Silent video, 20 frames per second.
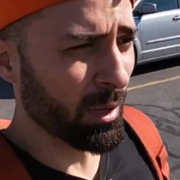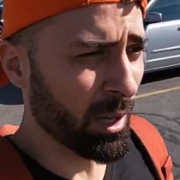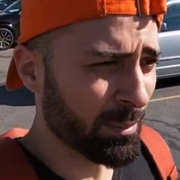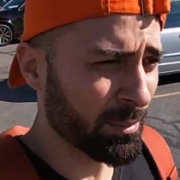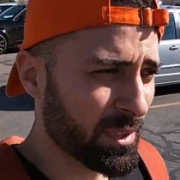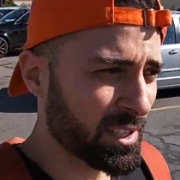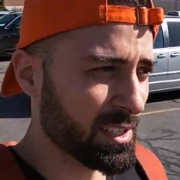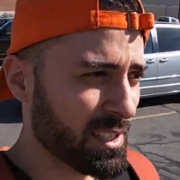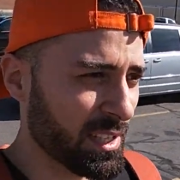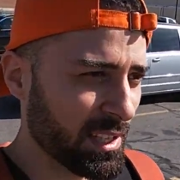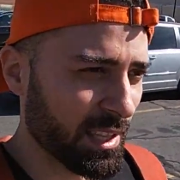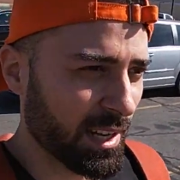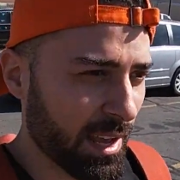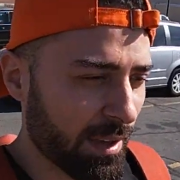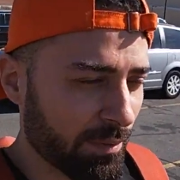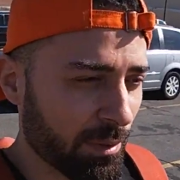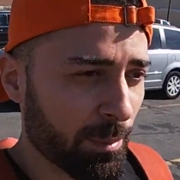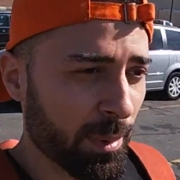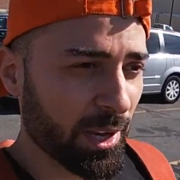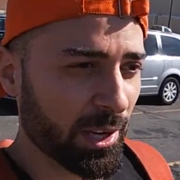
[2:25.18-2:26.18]
bummed because they didn't
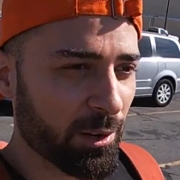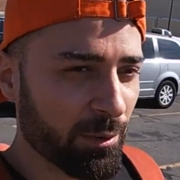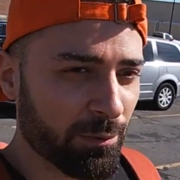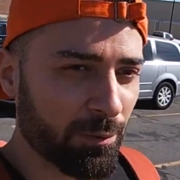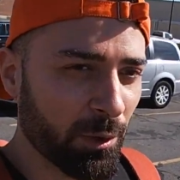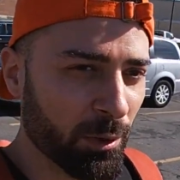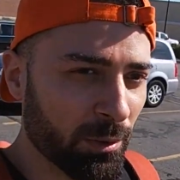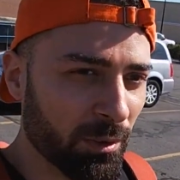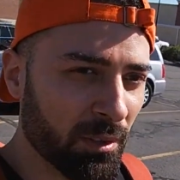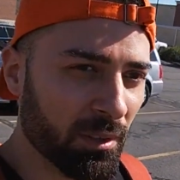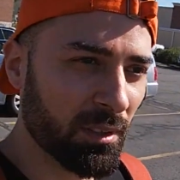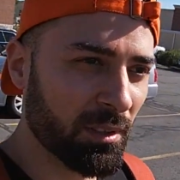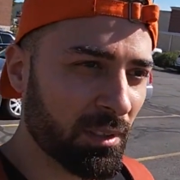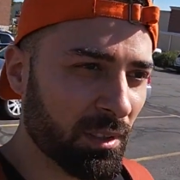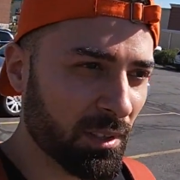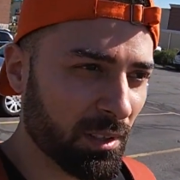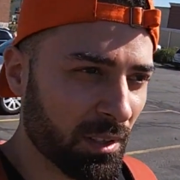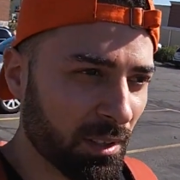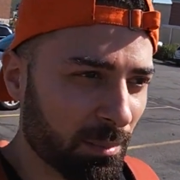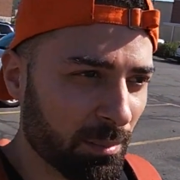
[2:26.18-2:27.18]
have the microphone,
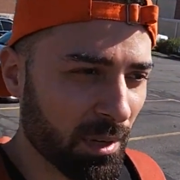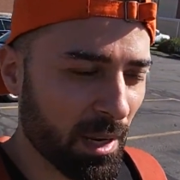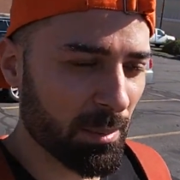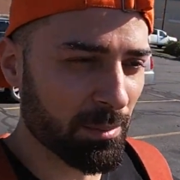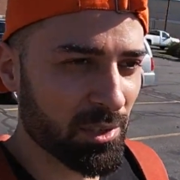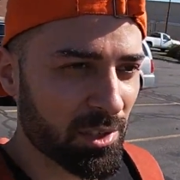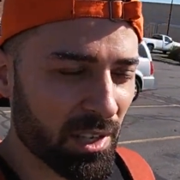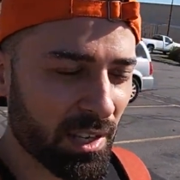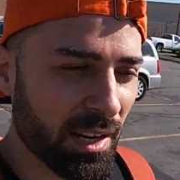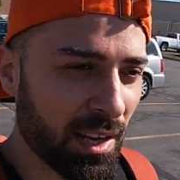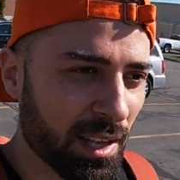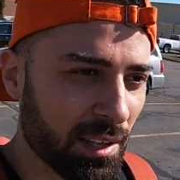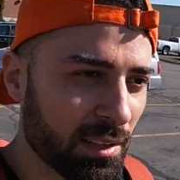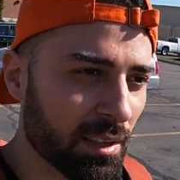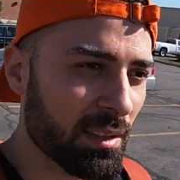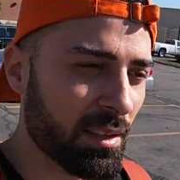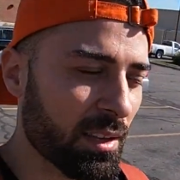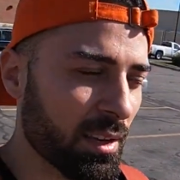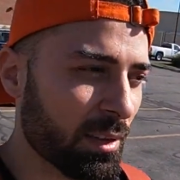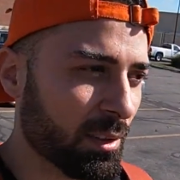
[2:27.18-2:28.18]
but I'm just gonna head to
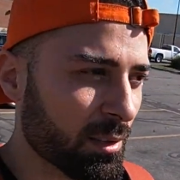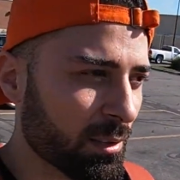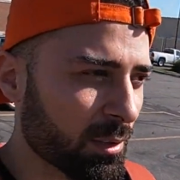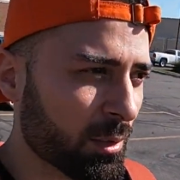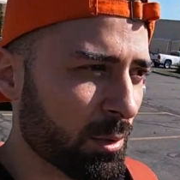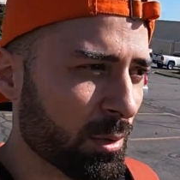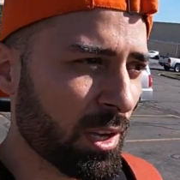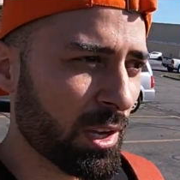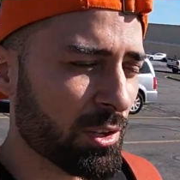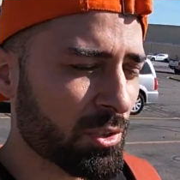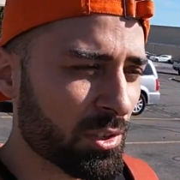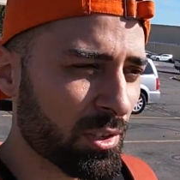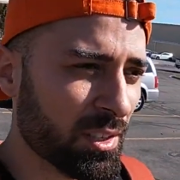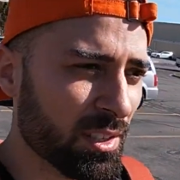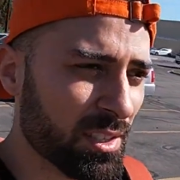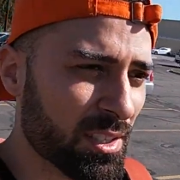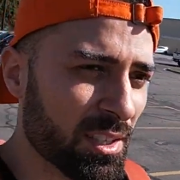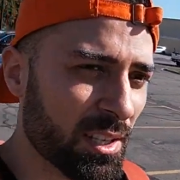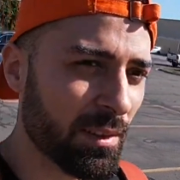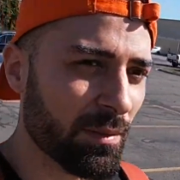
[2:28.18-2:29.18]
the other location
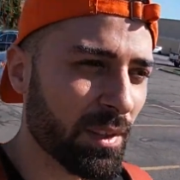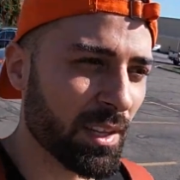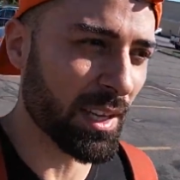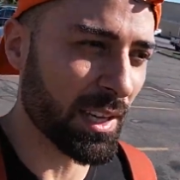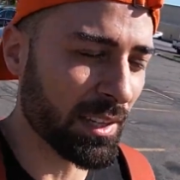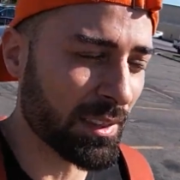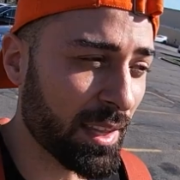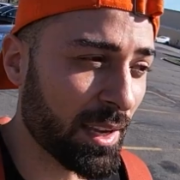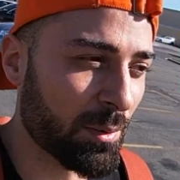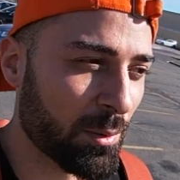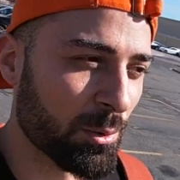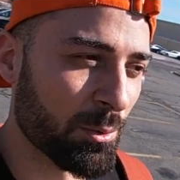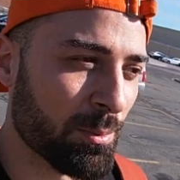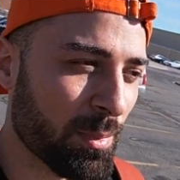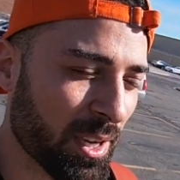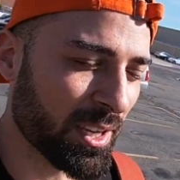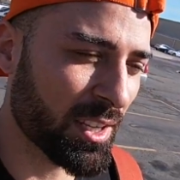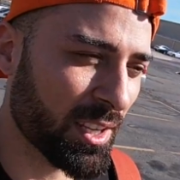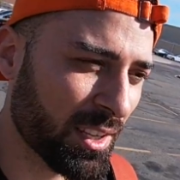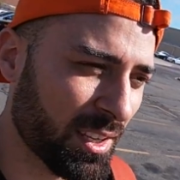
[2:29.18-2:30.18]
and see if they got that Rode
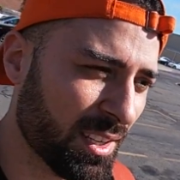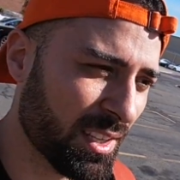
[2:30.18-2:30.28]
mic.